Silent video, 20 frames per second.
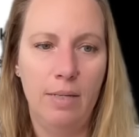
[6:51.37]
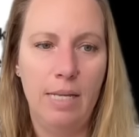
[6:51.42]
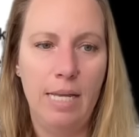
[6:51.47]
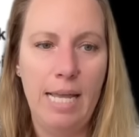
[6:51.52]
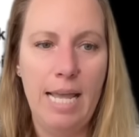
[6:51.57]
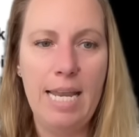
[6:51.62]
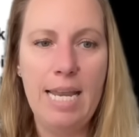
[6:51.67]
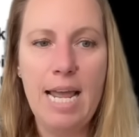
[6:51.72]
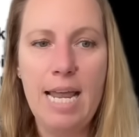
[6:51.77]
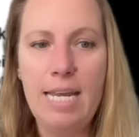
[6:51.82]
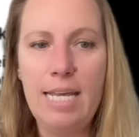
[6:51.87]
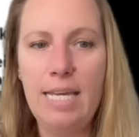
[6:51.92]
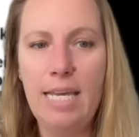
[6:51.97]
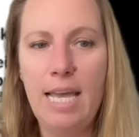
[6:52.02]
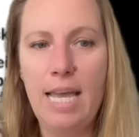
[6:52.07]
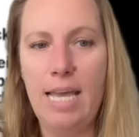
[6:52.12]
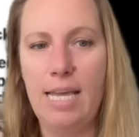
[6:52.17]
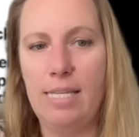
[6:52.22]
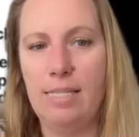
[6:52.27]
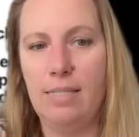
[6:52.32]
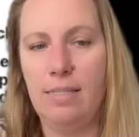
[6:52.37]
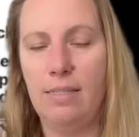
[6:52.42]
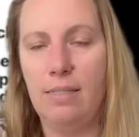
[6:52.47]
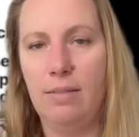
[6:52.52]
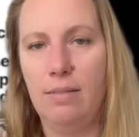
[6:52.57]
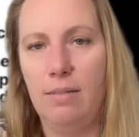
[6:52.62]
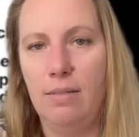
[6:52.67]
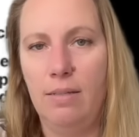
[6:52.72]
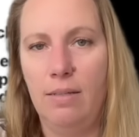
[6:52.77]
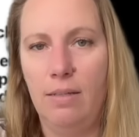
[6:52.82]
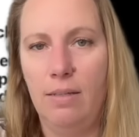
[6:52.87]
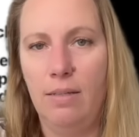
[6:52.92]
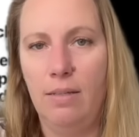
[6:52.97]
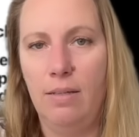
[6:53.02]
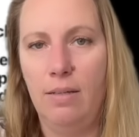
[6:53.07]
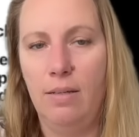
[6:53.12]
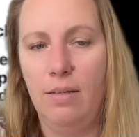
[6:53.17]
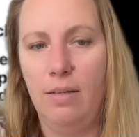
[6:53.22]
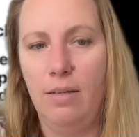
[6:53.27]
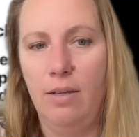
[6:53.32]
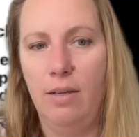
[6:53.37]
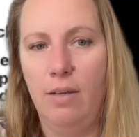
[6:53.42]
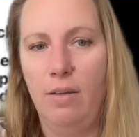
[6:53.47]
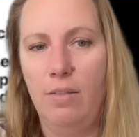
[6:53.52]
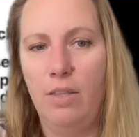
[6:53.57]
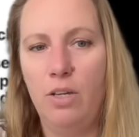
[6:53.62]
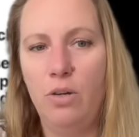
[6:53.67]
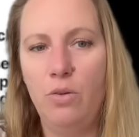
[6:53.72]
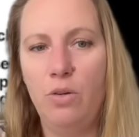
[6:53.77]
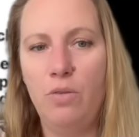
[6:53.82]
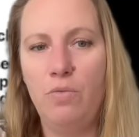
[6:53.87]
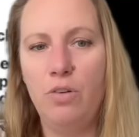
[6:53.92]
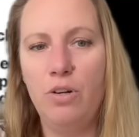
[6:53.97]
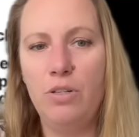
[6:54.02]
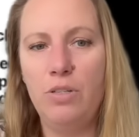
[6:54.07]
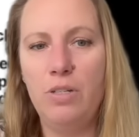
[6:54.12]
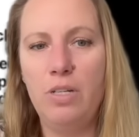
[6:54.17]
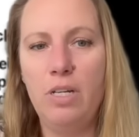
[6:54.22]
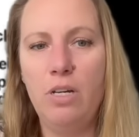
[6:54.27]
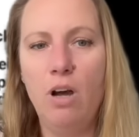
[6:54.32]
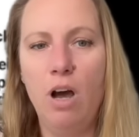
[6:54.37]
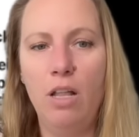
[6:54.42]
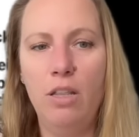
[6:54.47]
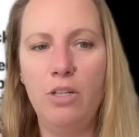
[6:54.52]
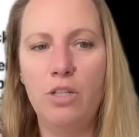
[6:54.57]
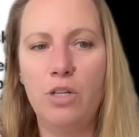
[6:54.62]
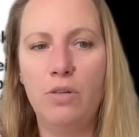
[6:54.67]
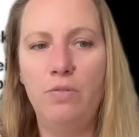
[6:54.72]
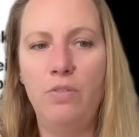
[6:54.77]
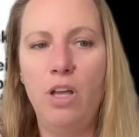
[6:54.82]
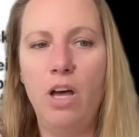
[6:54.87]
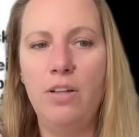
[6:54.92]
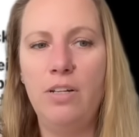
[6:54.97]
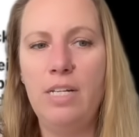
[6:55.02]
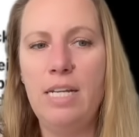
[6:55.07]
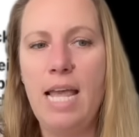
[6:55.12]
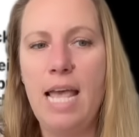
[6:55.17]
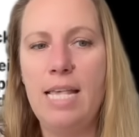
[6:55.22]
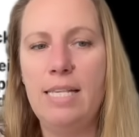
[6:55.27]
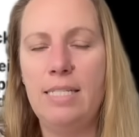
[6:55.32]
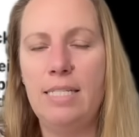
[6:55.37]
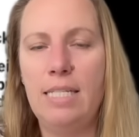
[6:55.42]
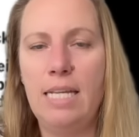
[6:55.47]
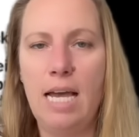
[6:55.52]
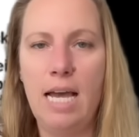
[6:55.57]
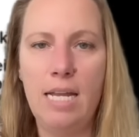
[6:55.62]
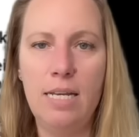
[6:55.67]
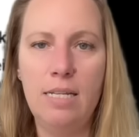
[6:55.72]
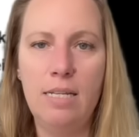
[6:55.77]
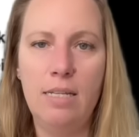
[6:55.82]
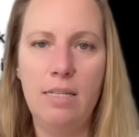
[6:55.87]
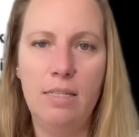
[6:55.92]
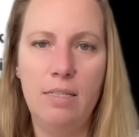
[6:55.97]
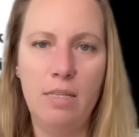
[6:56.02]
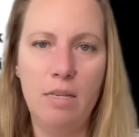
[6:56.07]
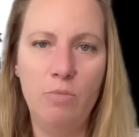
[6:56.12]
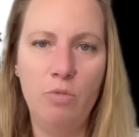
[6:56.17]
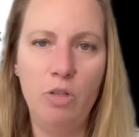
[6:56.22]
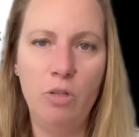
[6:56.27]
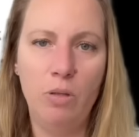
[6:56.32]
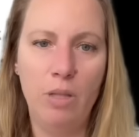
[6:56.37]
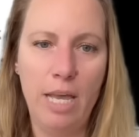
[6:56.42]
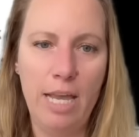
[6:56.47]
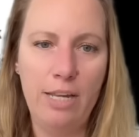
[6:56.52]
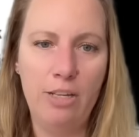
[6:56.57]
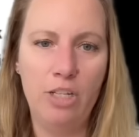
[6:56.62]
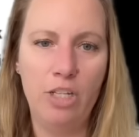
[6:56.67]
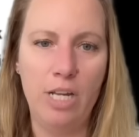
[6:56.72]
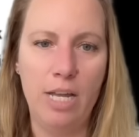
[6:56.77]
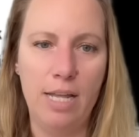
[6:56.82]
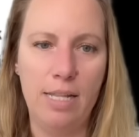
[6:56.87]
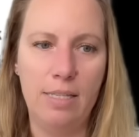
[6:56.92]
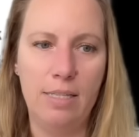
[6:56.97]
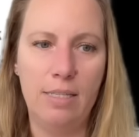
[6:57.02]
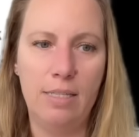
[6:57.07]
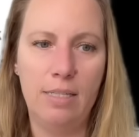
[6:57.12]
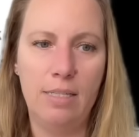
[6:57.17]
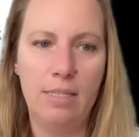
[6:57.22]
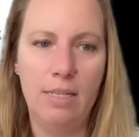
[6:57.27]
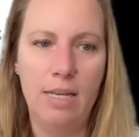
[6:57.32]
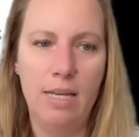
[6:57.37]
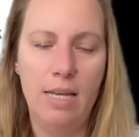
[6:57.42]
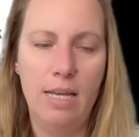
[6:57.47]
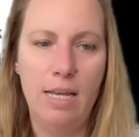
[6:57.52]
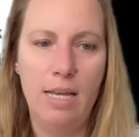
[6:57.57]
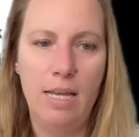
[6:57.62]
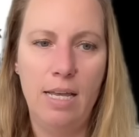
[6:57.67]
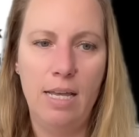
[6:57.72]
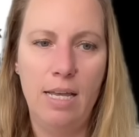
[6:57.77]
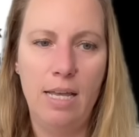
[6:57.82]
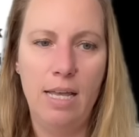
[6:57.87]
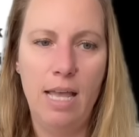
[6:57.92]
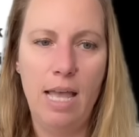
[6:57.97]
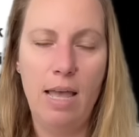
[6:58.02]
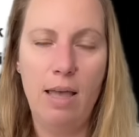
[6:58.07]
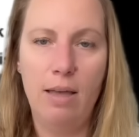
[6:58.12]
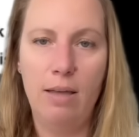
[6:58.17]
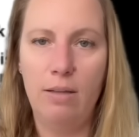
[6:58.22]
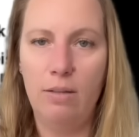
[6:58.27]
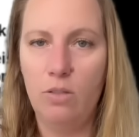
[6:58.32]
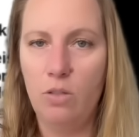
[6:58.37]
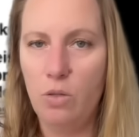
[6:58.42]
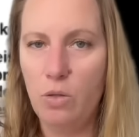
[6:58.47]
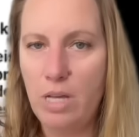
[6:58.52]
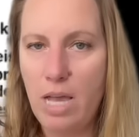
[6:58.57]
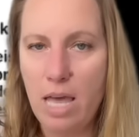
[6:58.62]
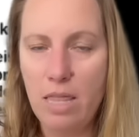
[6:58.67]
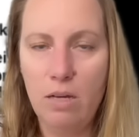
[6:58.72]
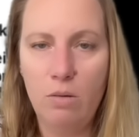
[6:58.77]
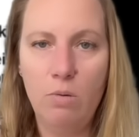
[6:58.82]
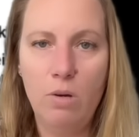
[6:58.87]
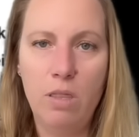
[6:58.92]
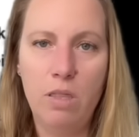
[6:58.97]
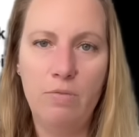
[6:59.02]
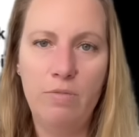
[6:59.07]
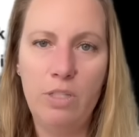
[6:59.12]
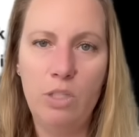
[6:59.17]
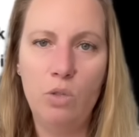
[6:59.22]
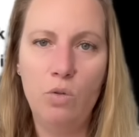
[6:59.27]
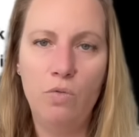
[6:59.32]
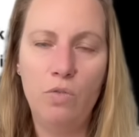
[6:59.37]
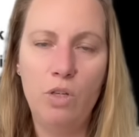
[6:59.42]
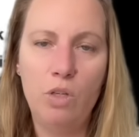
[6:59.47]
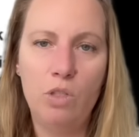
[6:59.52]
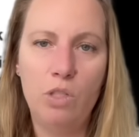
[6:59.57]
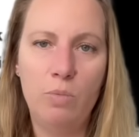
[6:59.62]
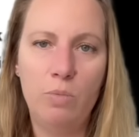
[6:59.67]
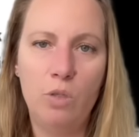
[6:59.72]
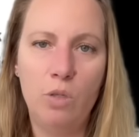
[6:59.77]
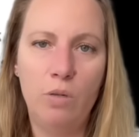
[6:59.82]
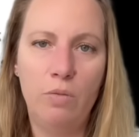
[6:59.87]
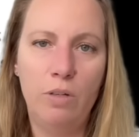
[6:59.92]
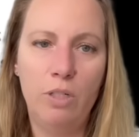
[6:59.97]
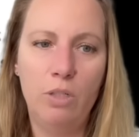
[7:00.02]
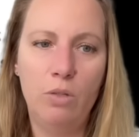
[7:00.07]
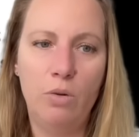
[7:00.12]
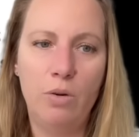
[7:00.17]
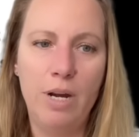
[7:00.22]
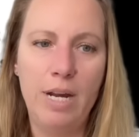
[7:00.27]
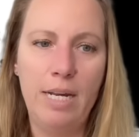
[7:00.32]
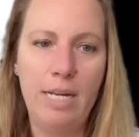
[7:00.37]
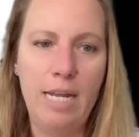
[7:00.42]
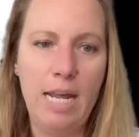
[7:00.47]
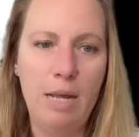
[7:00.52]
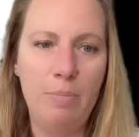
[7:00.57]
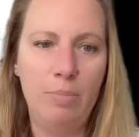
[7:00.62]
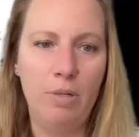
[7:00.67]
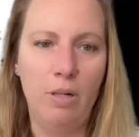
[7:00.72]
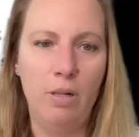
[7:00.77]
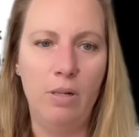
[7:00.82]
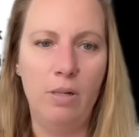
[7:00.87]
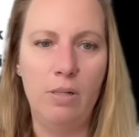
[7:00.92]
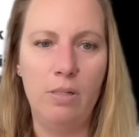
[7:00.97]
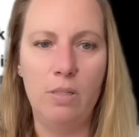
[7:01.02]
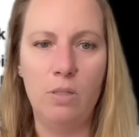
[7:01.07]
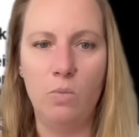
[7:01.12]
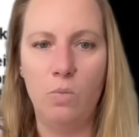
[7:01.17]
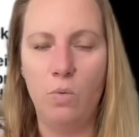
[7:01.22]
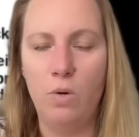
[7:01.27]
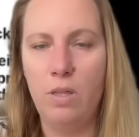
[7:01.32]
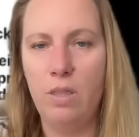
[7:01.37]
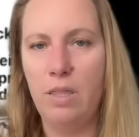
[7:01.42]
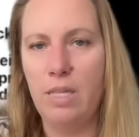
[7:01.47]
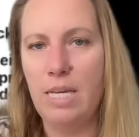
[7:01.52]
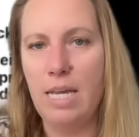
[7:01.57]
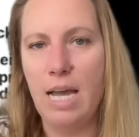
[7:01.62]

In any case, the University College of London has done simulations together with the Vesuvius Observatory in Naples, with the